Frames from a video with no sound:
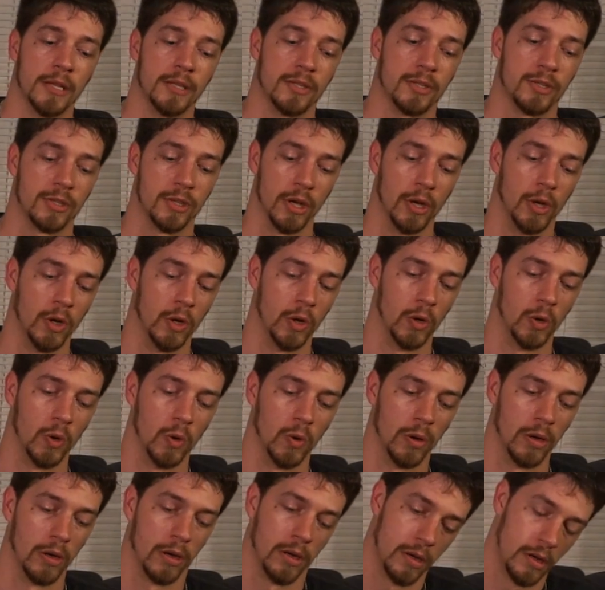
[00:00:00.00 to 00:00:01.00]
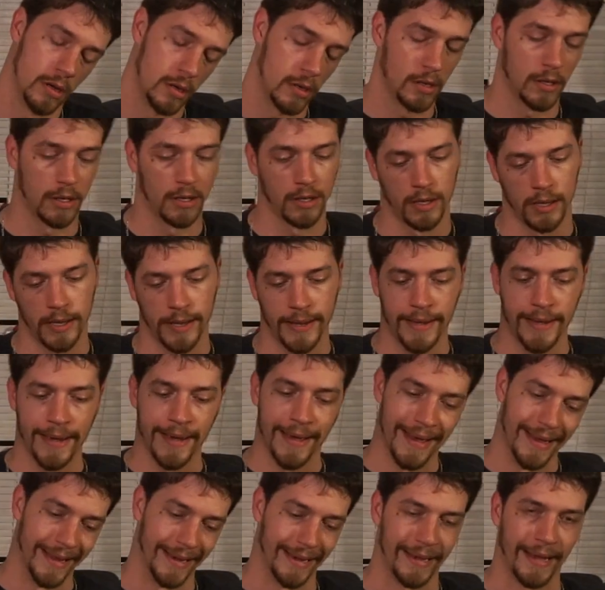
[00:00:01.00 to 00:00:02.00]
So
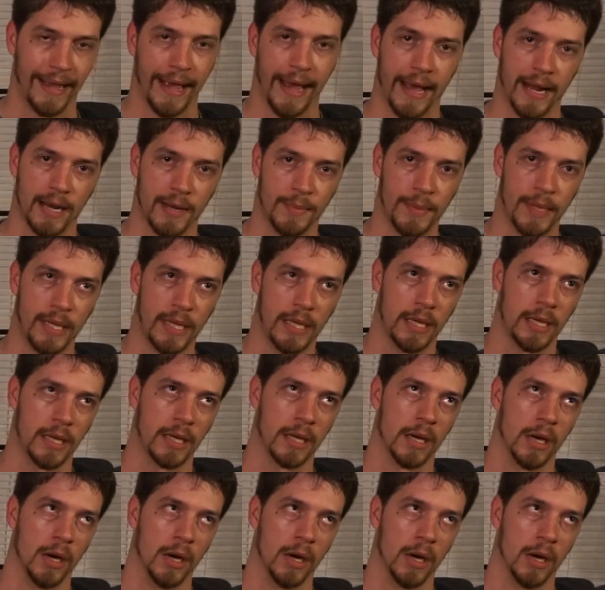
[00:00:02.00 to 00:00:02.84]
in Academy,